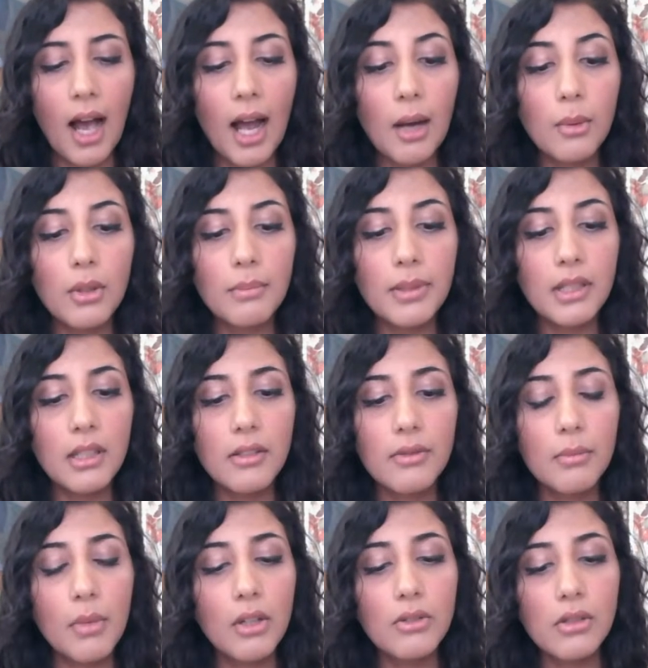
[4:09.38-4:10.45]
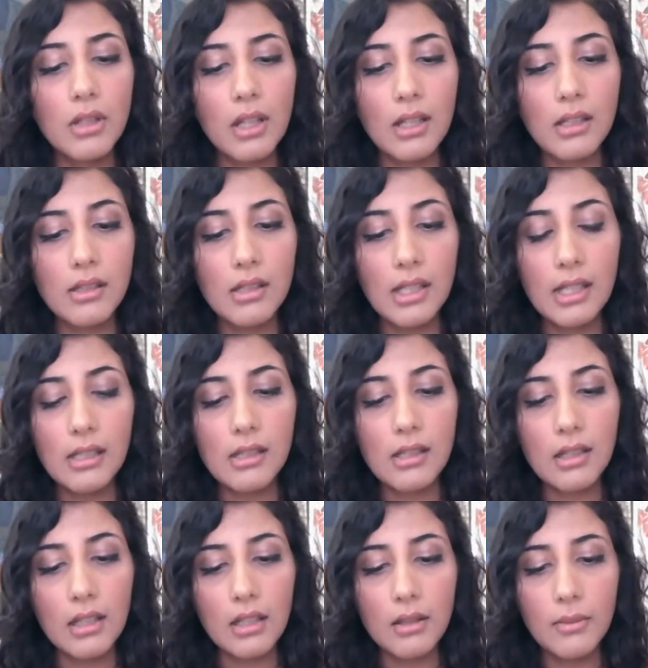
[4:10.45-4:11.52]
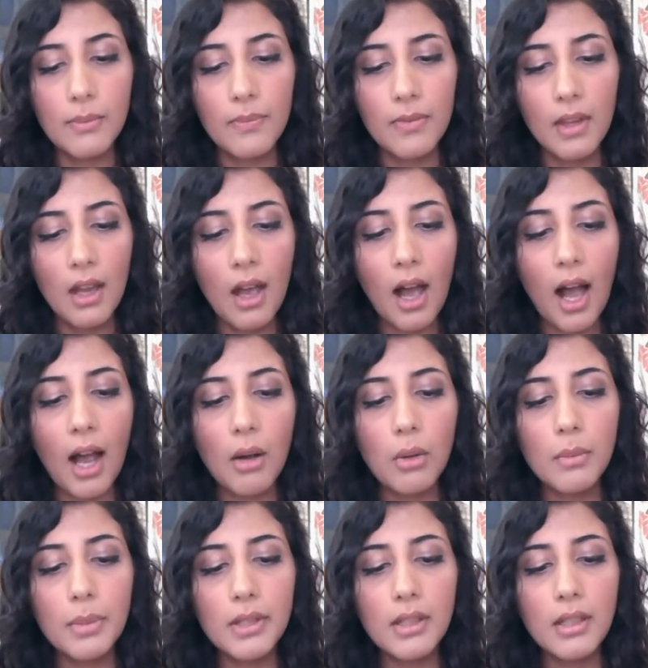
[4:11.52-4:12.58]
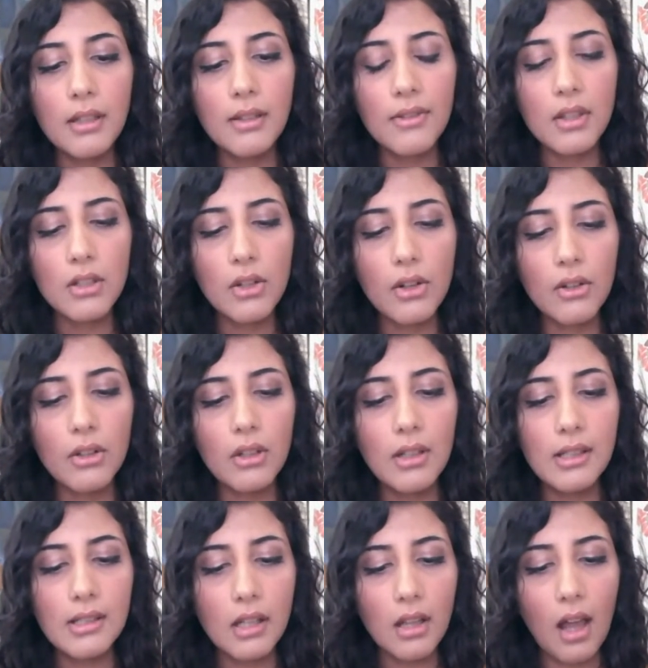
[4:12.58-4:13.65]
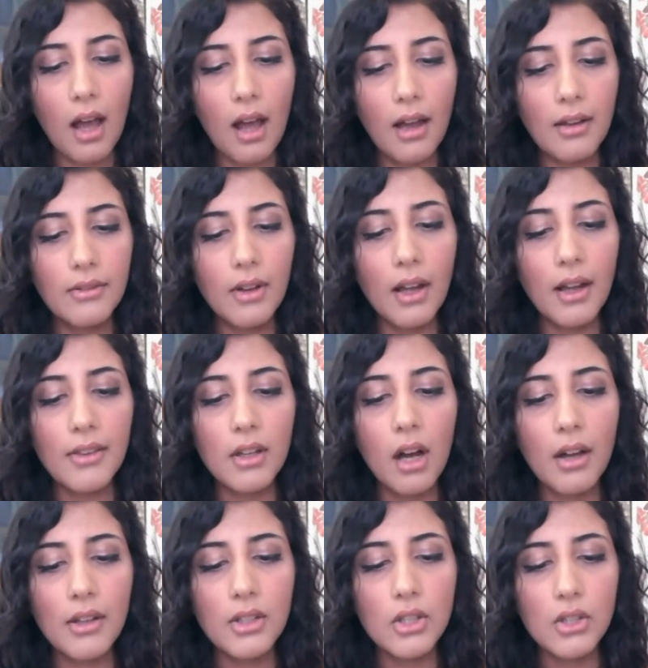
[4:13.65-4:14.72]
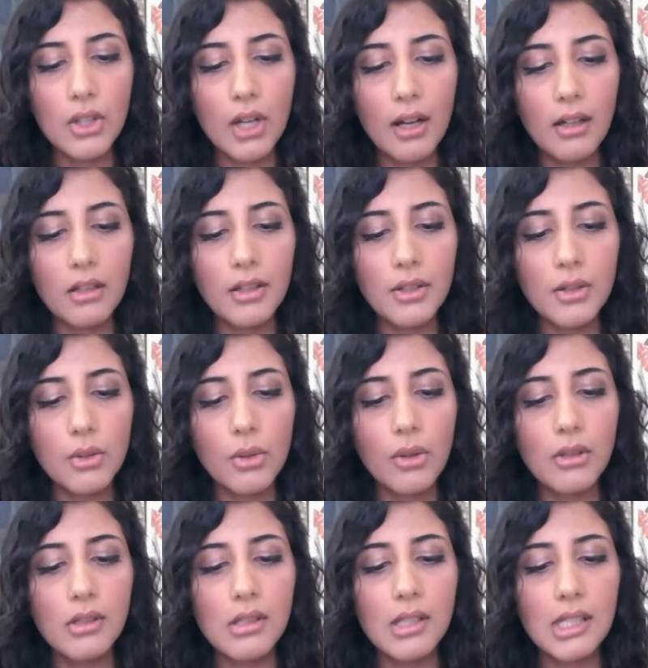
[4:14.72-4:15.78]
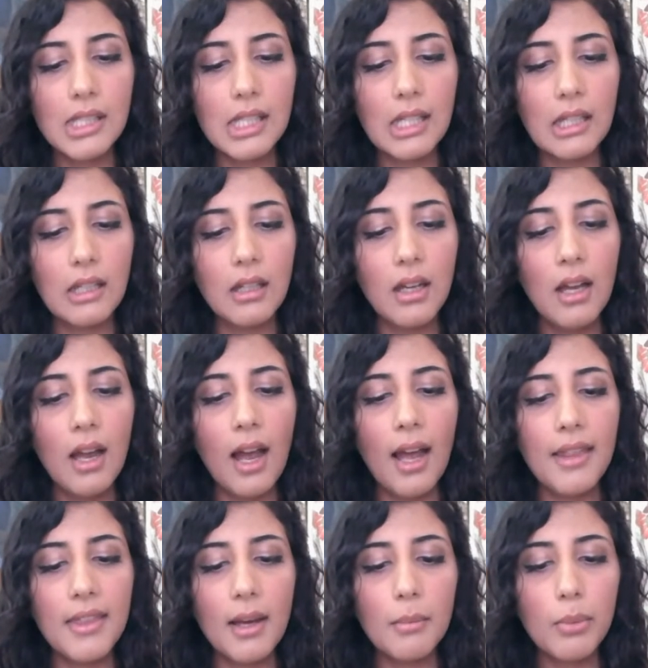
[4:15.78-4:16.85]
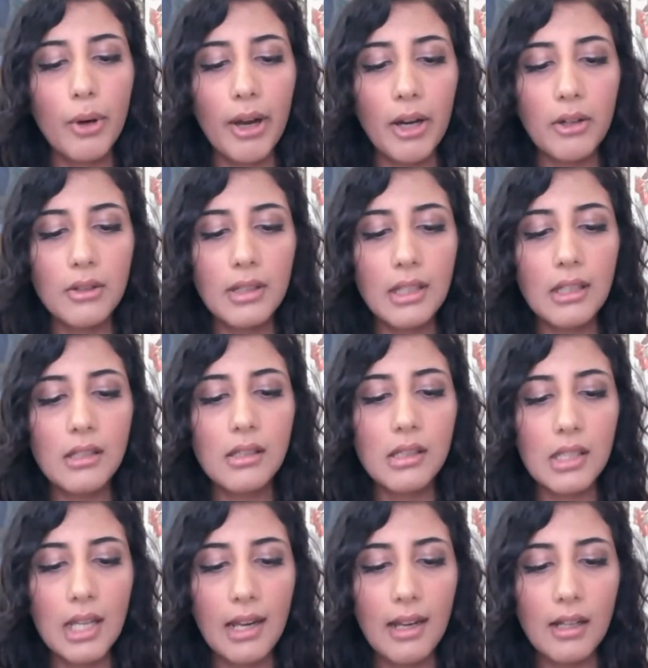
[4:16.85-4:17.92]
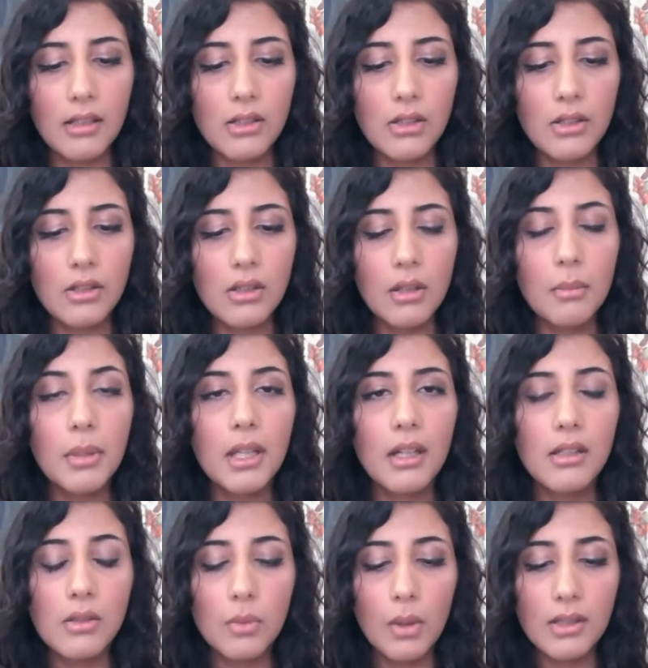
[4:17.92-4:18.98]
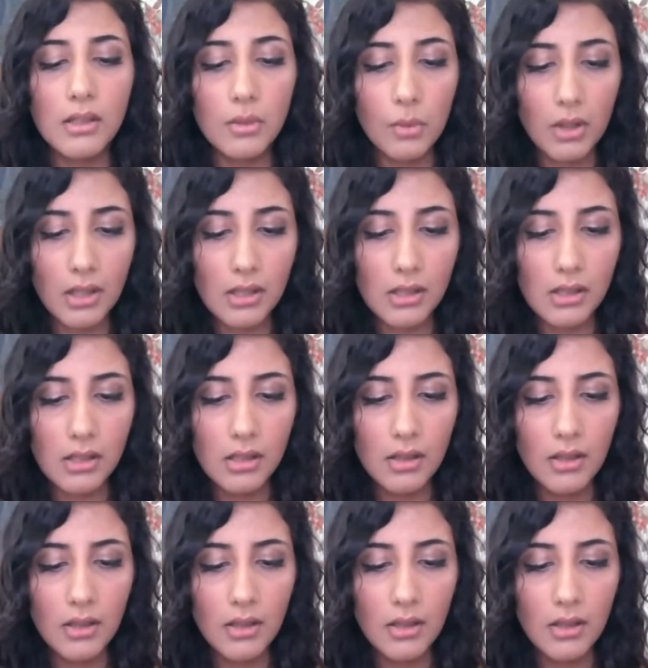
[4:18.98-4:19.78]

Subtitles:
I will believe most things easily. I will believe the turtle is alive and the conch shell controls the sea, and that prayer leads to answers, because what's worse,